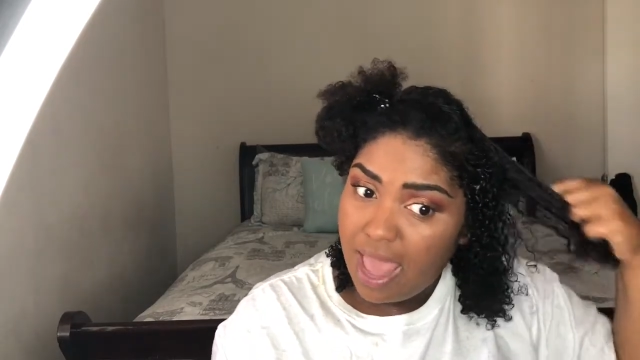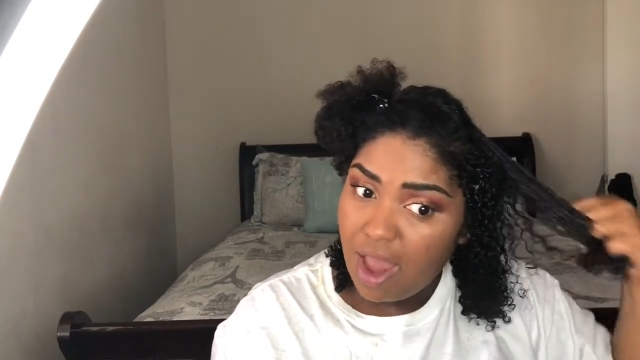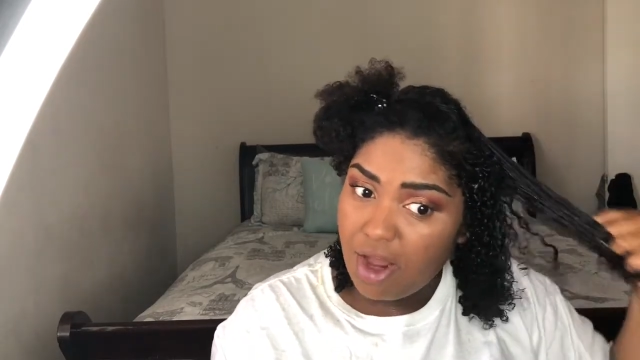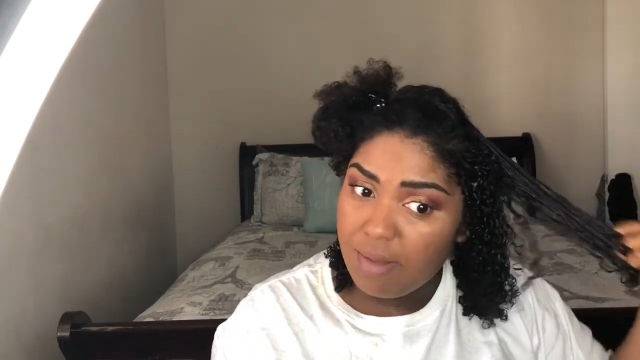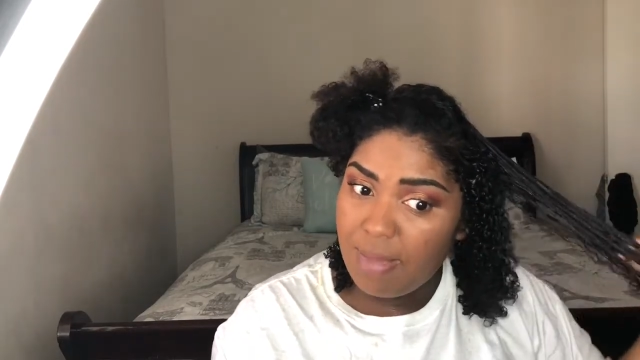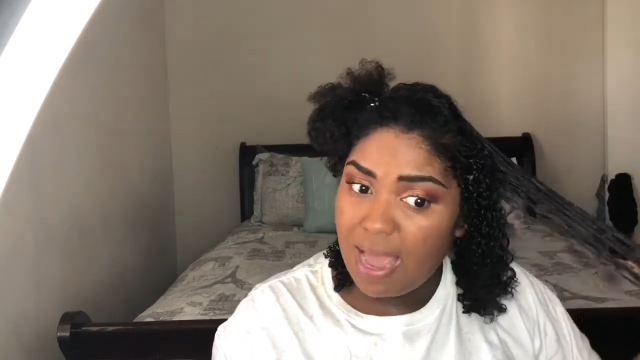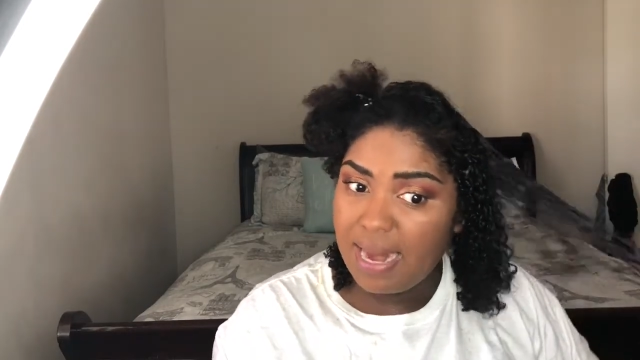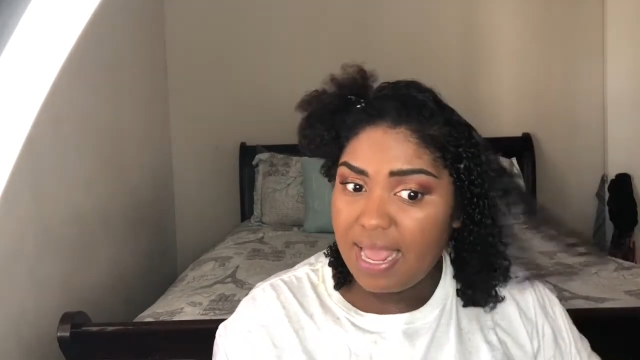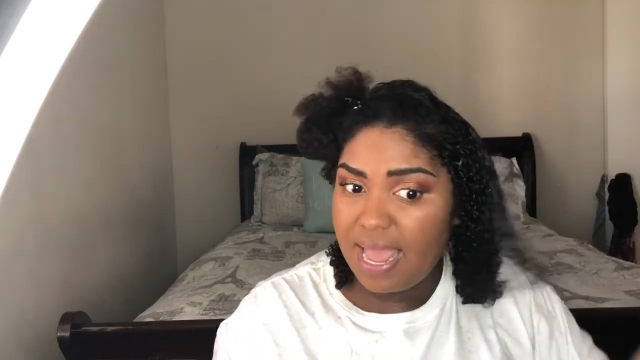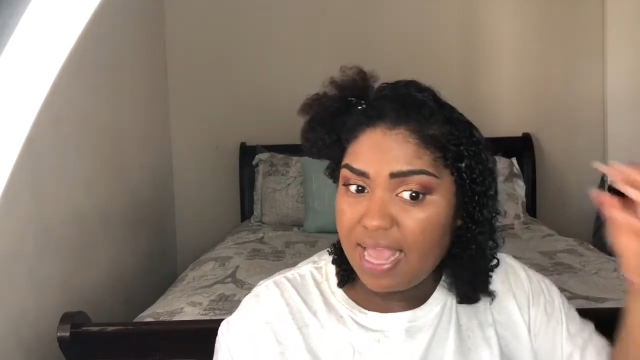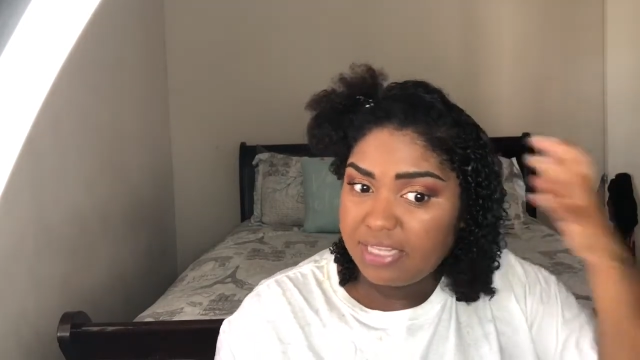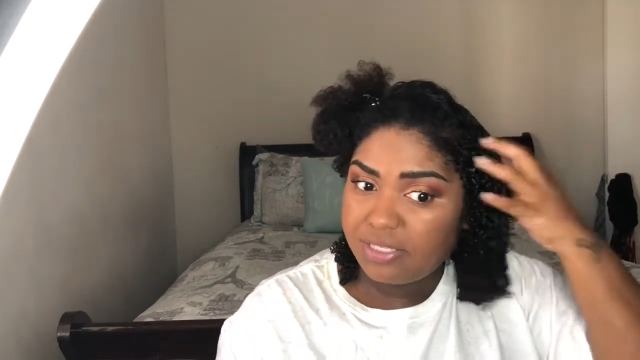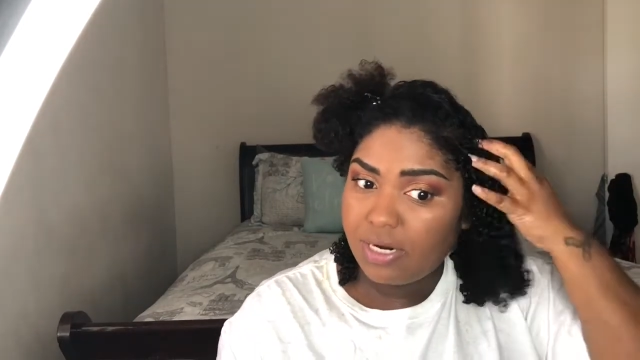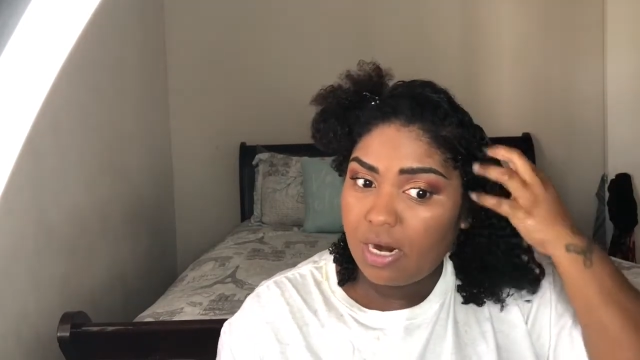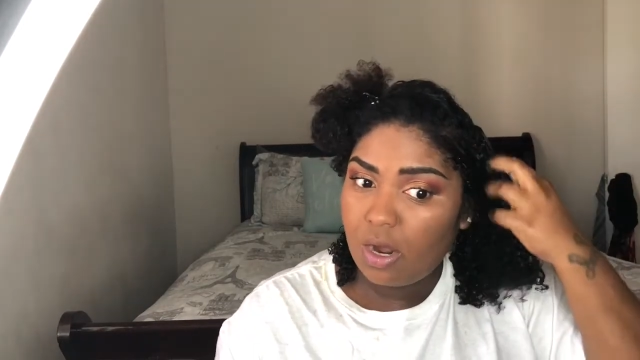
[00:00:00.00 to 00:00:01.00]
Everybody
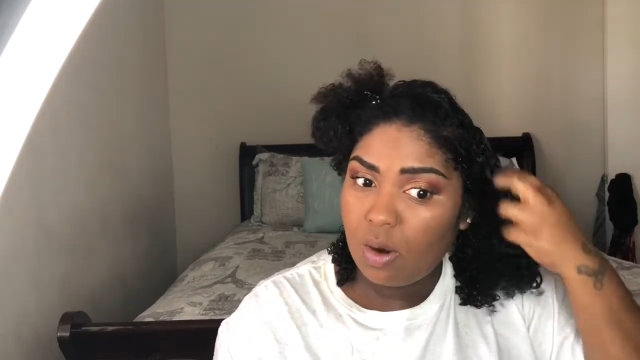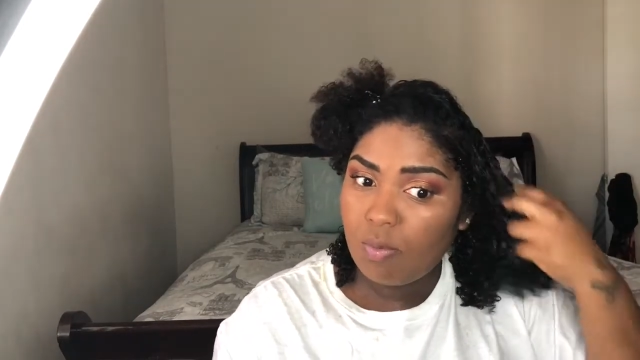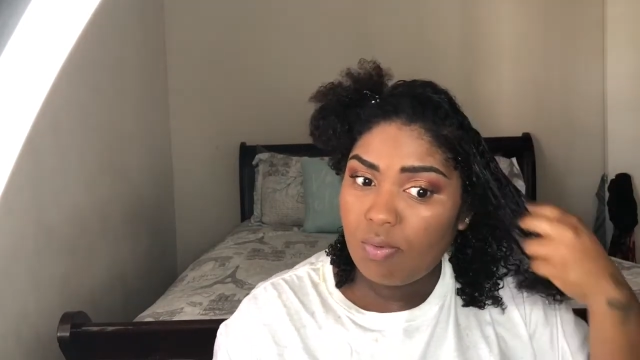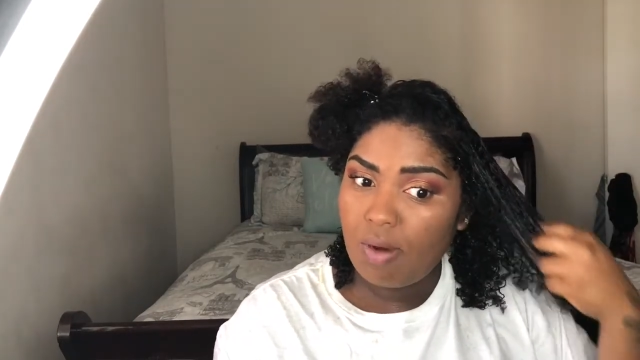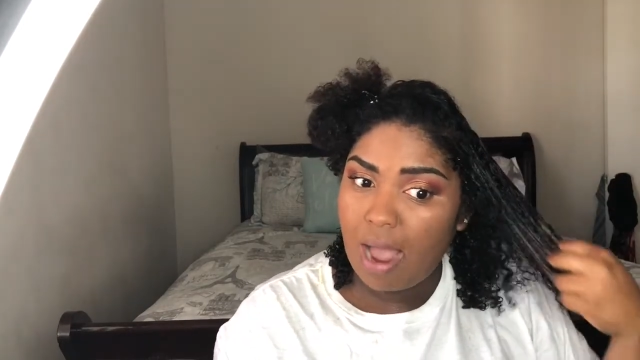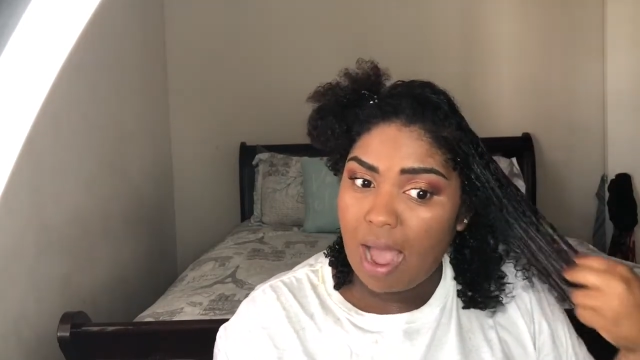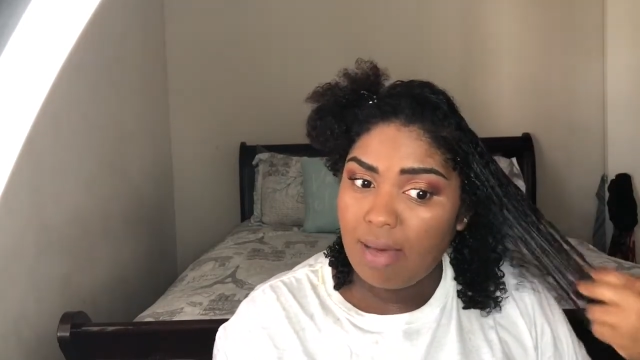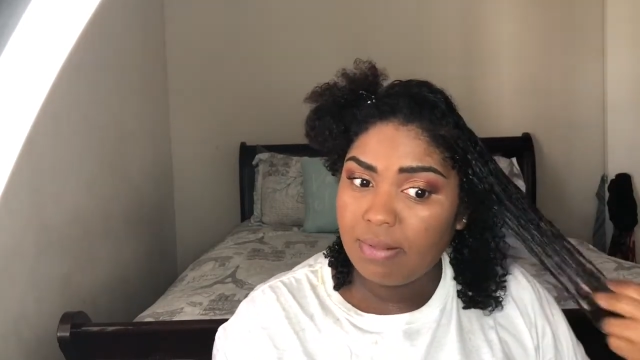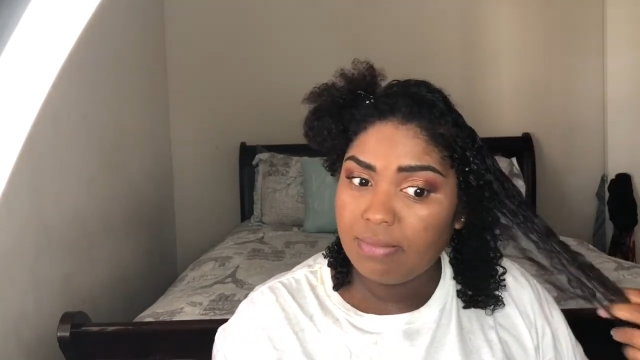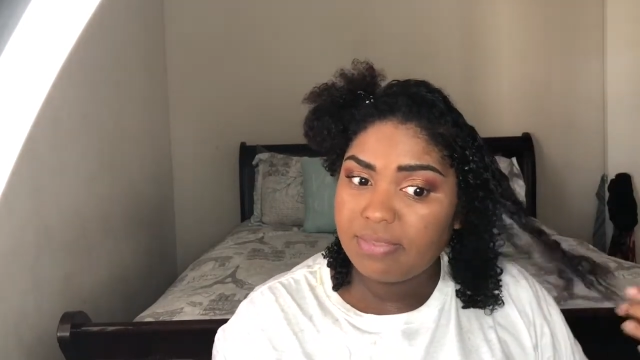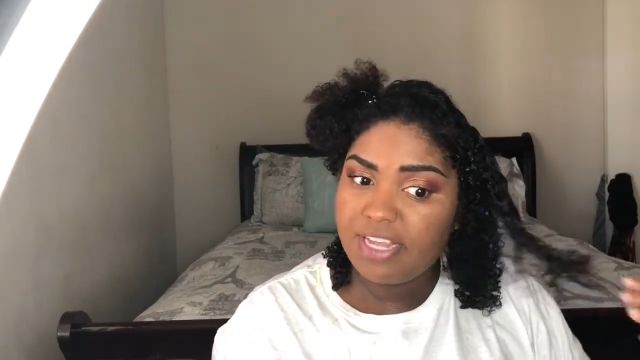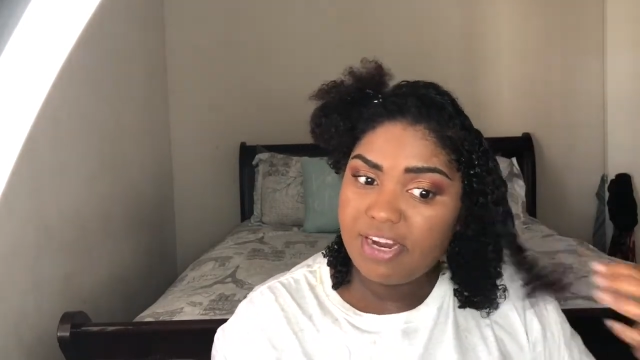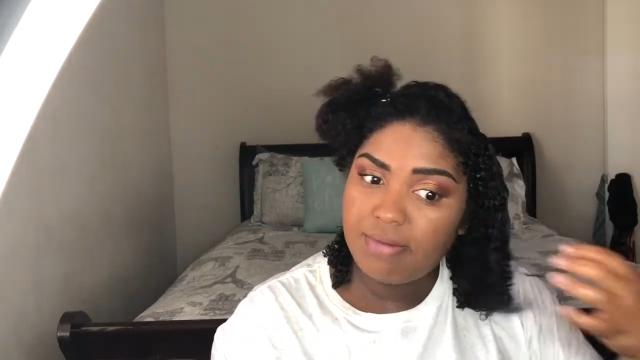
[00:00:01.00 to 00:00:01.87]
has their own problems.